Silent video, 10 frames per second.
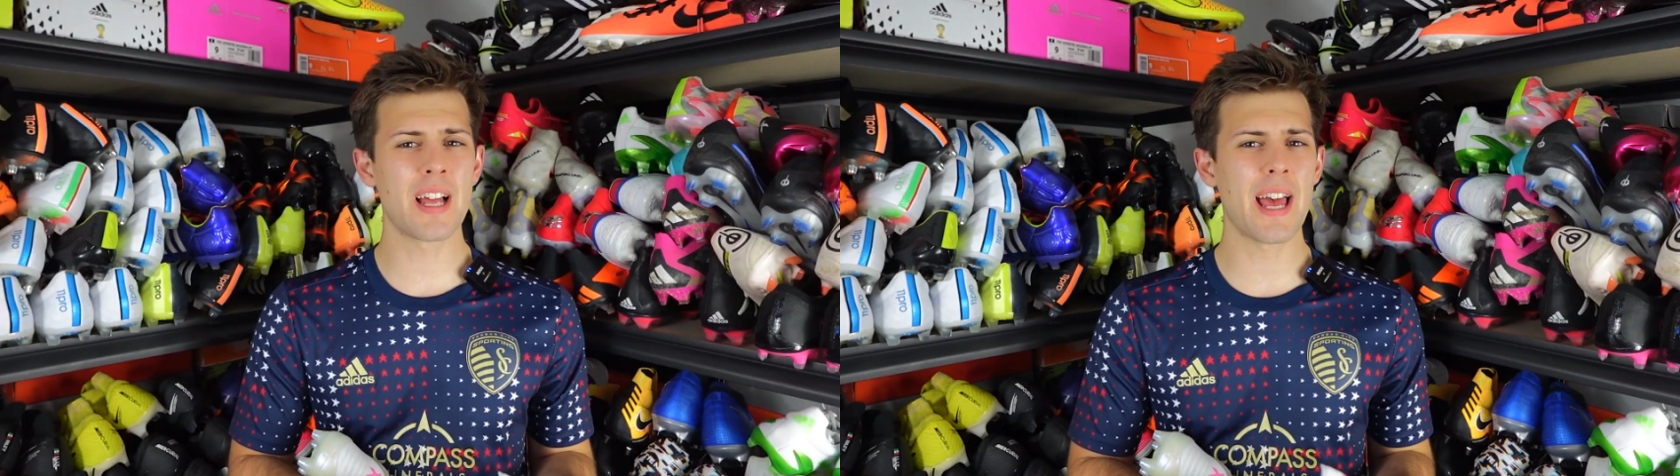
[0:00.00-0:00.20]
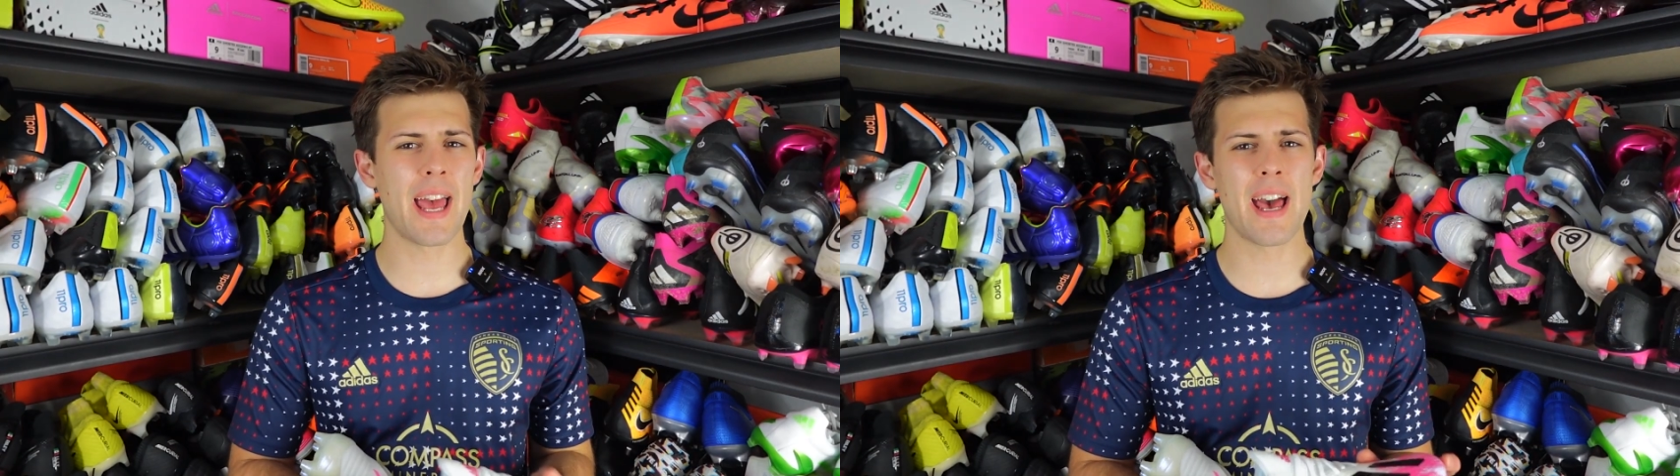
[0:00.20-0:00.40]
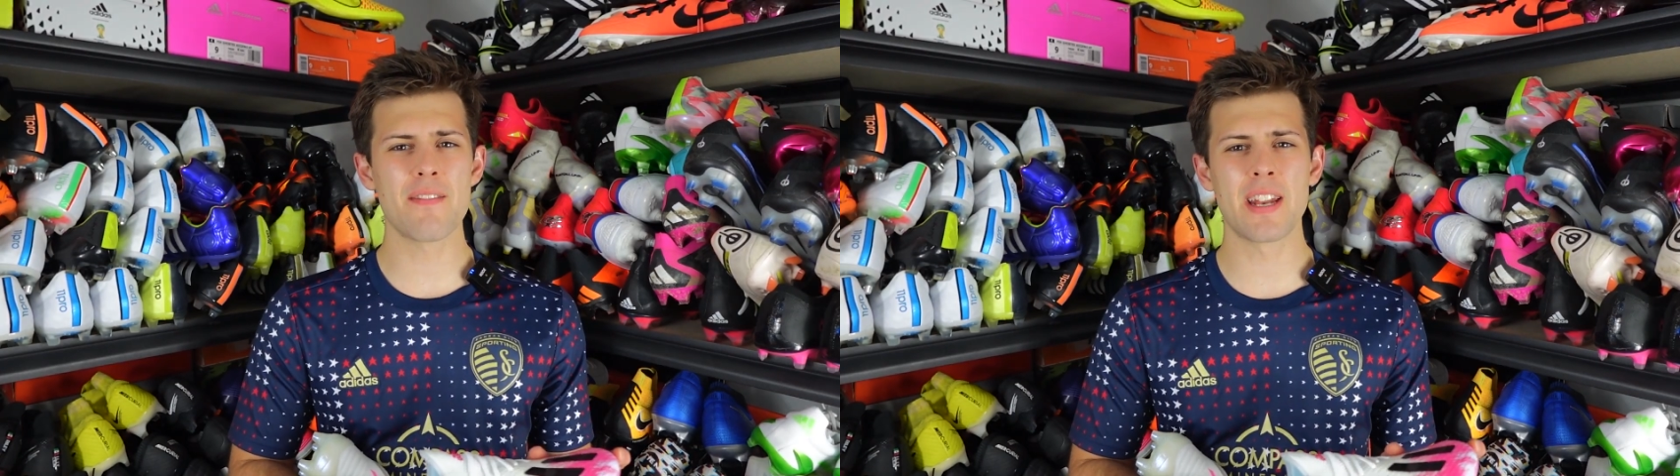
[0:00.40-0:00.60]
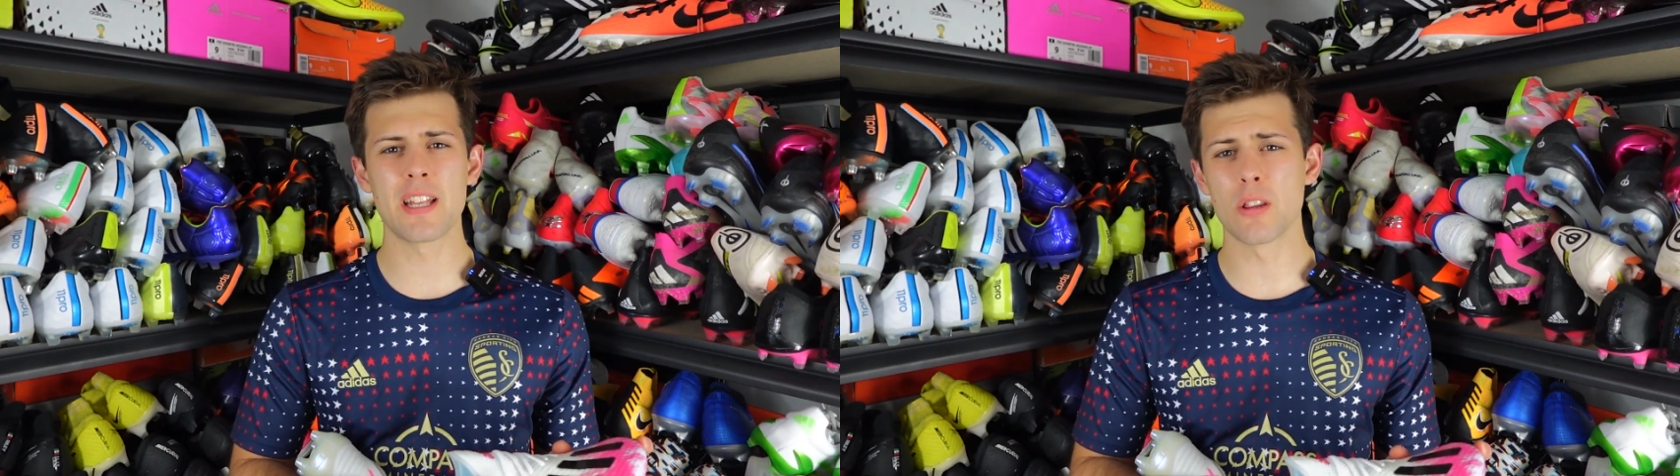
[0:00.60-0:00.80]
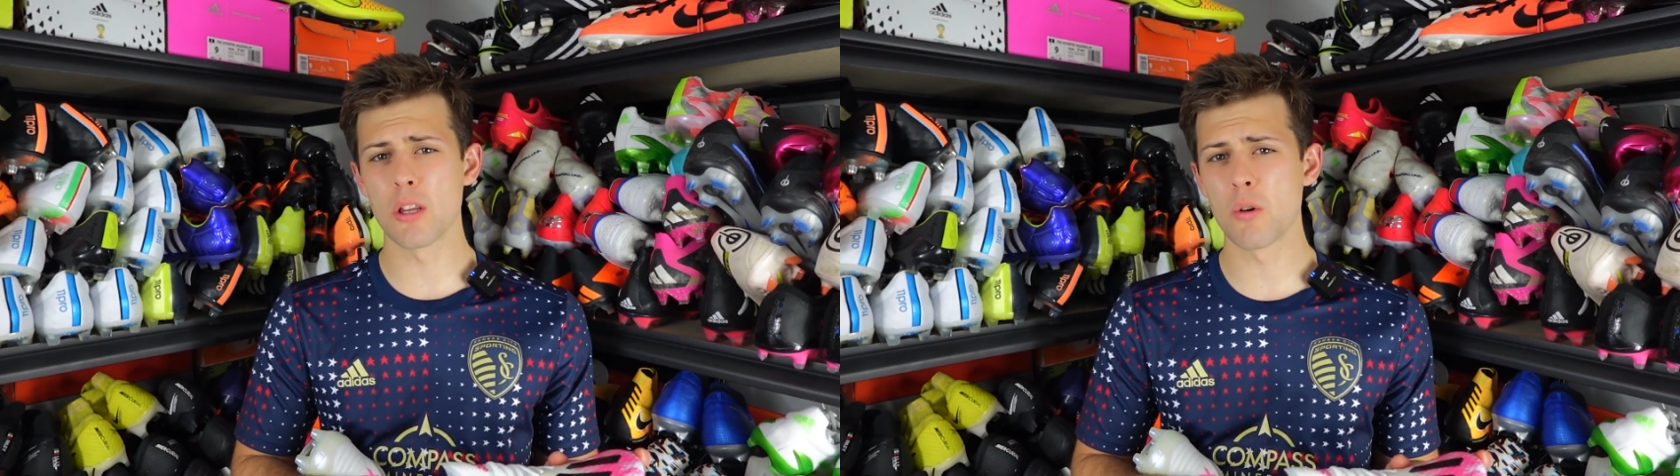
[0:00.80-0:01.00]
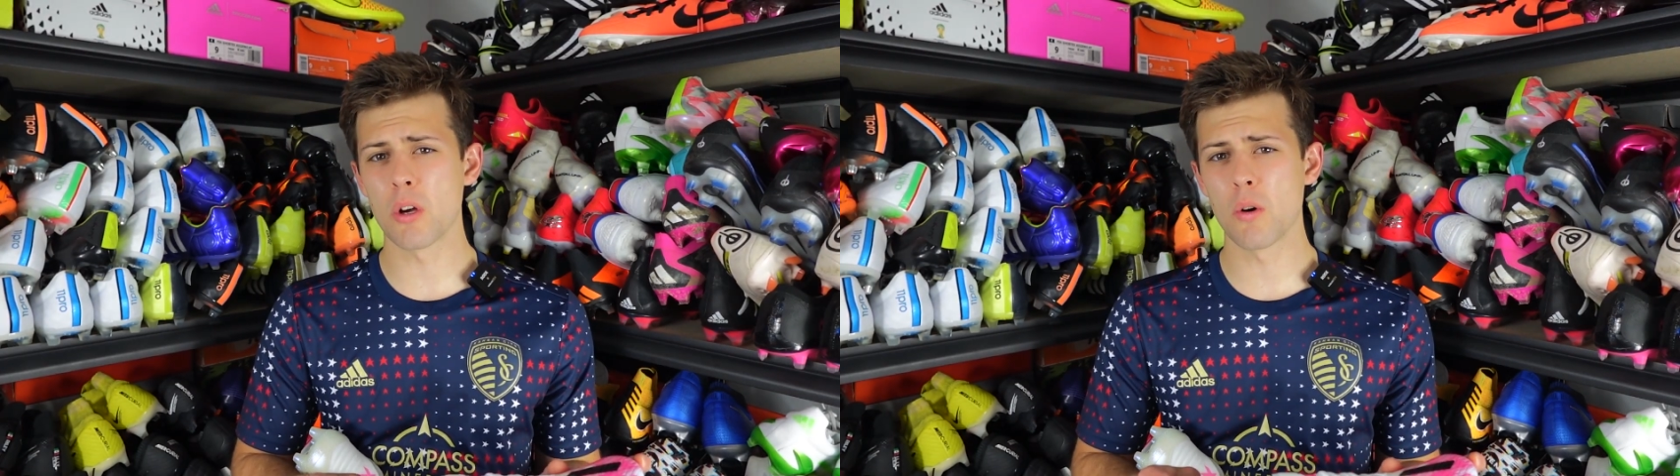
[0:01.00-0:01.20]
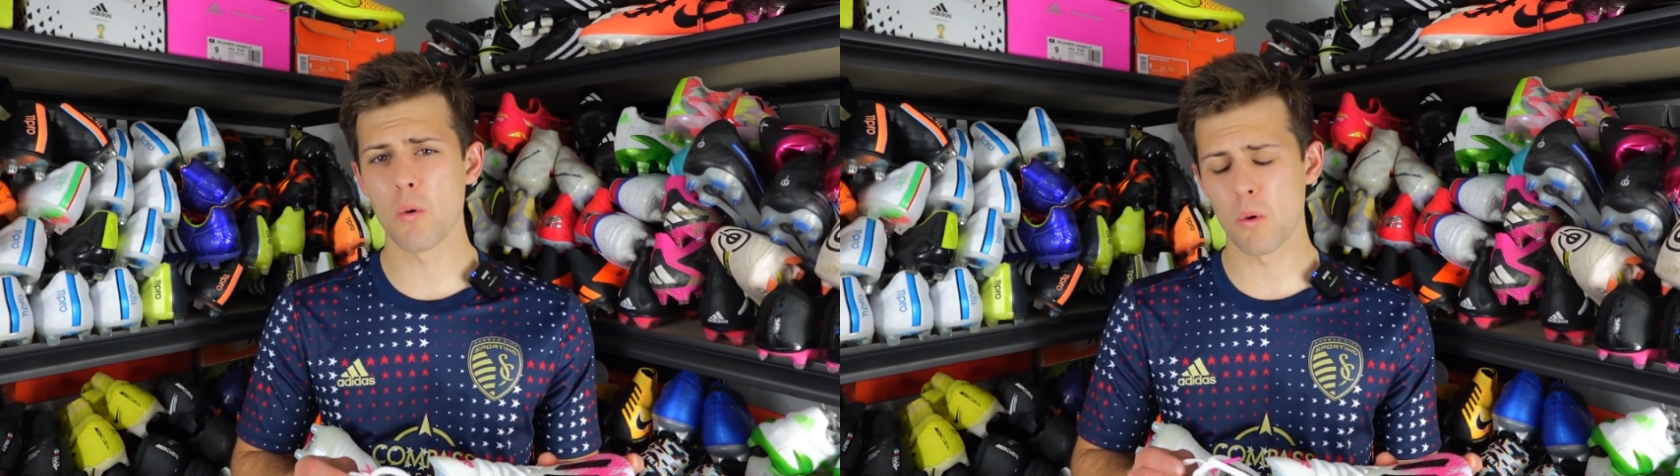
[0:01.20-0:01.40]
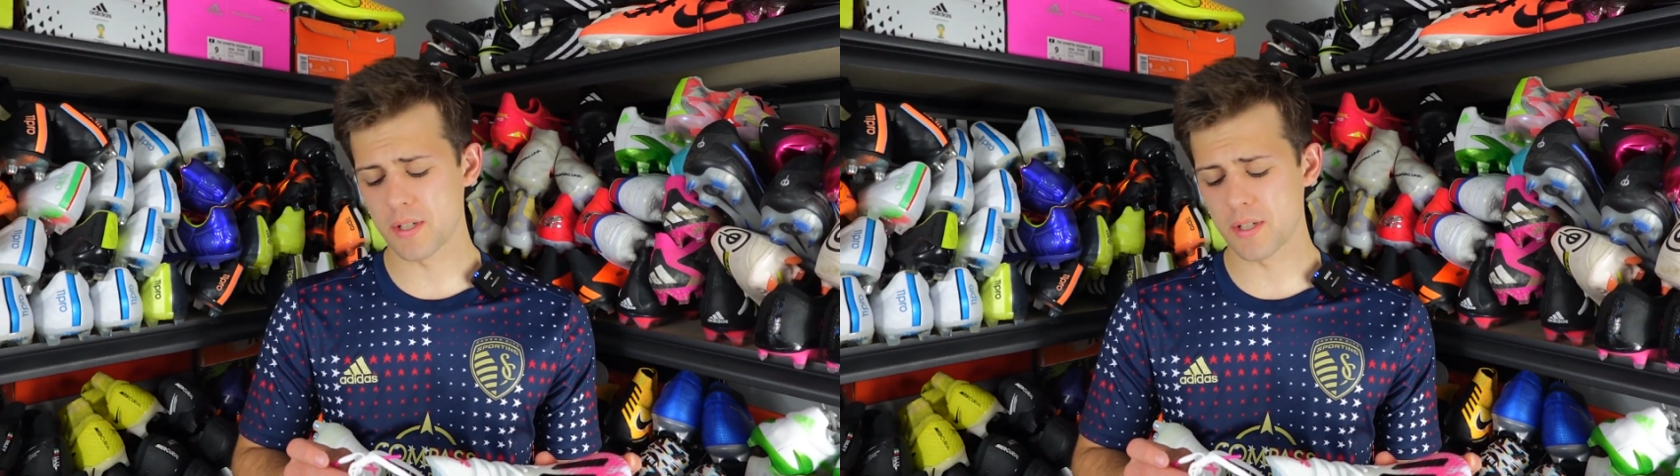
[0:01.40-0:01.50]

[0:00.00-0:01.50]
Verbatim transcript: not have any logo or